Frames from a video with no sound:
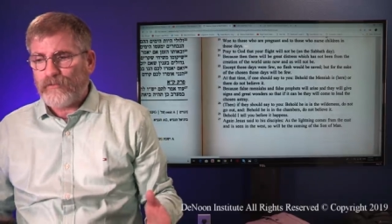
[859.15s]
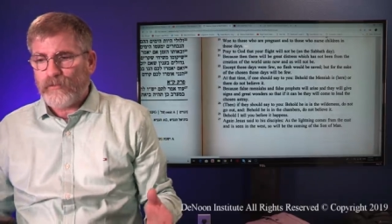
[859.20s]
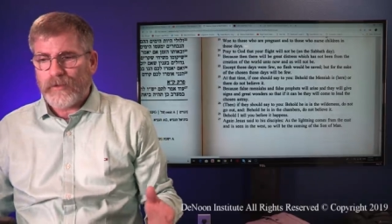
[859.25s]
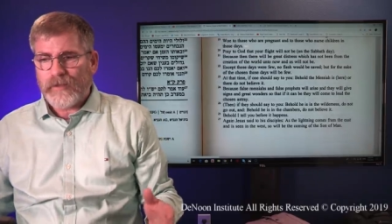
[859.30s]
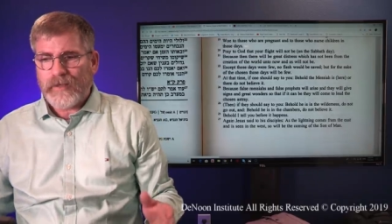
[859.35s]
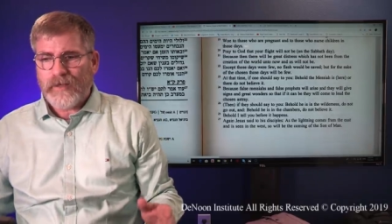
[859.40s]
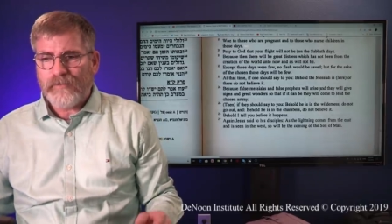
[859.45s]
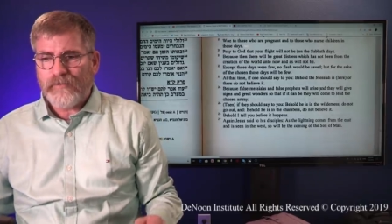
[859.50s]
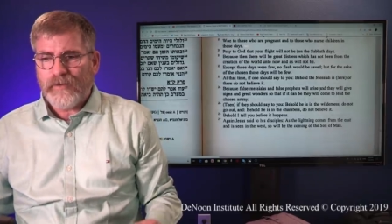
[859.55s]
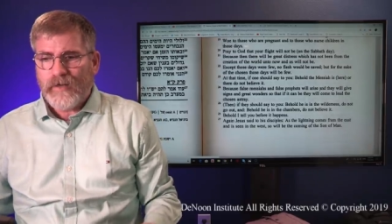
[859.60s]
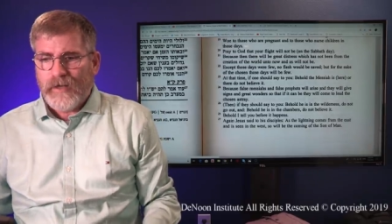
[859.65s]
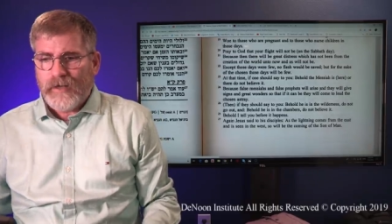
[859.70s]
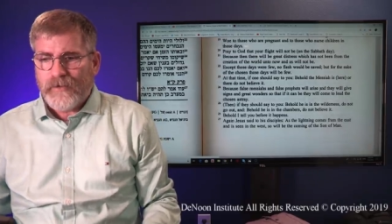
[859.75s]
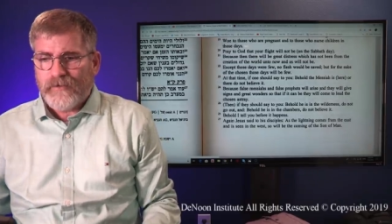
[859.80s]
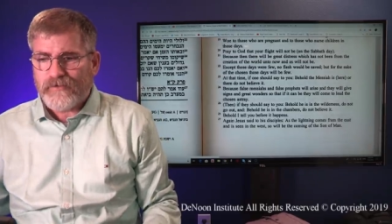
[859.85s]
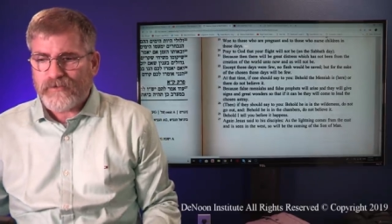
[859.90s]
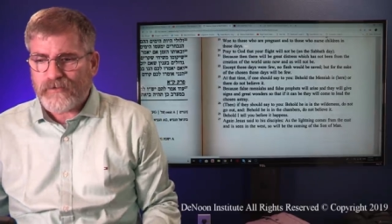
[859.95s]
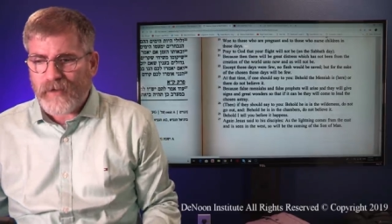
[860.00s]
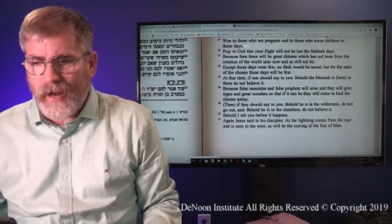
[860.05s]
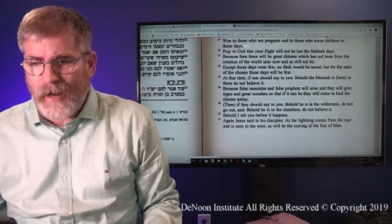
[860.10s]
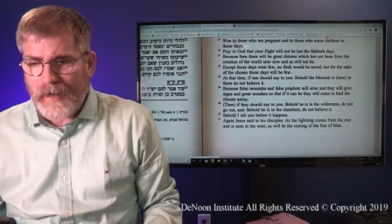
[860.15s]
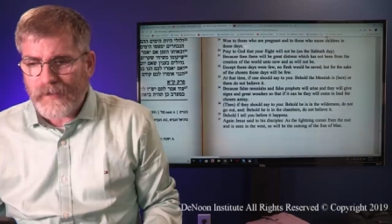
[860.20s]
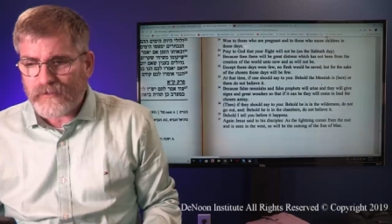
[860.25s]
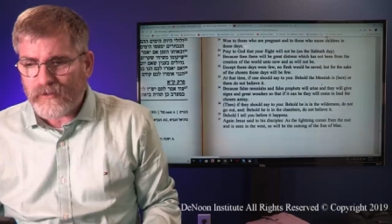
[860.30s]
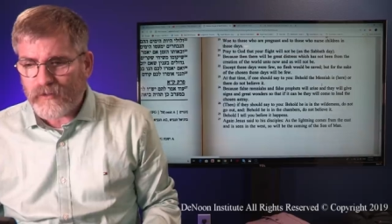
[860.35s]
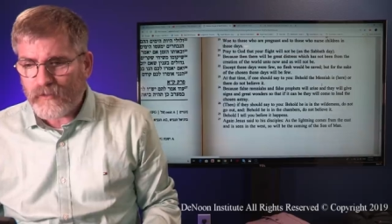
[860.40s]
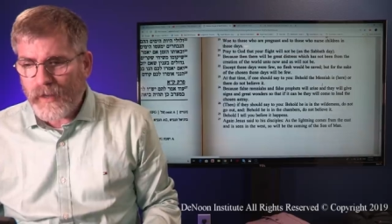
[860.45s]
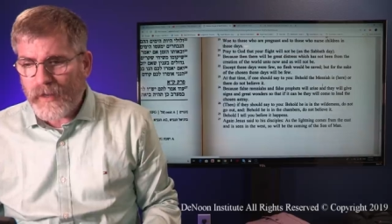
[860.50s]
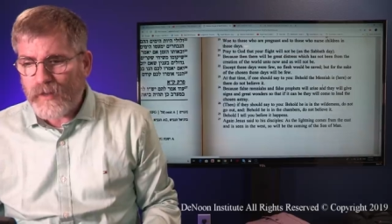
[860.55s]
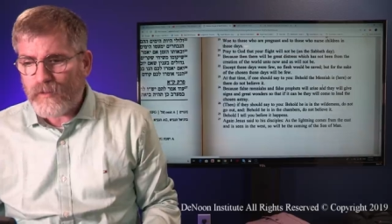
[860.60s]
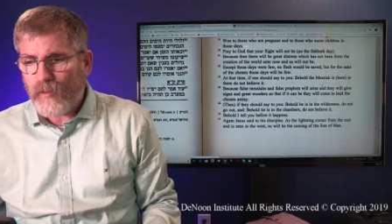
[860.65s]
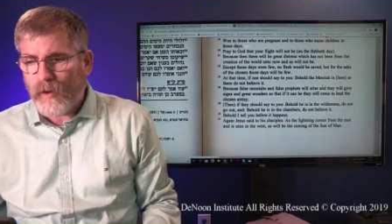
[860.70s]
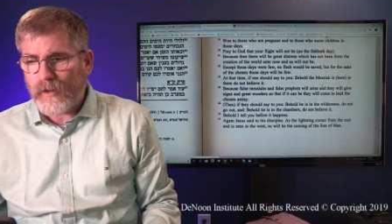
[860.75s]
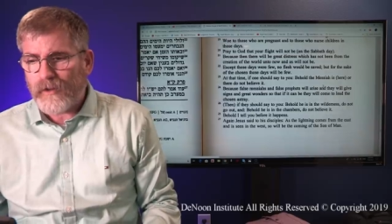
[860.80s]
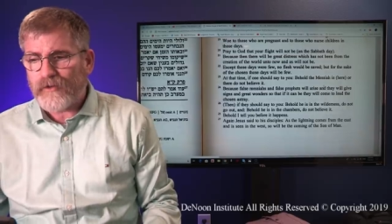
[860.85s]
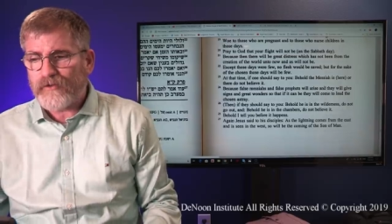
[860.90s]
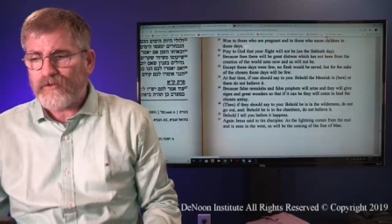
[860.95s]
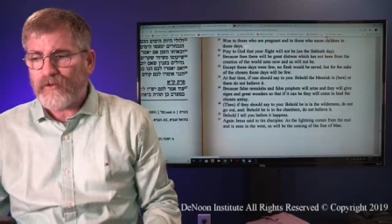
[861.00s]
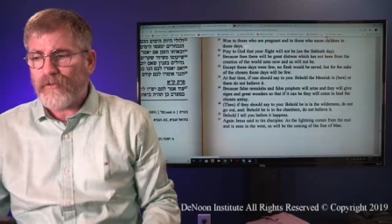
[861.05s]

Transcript: will give signs and great wonders,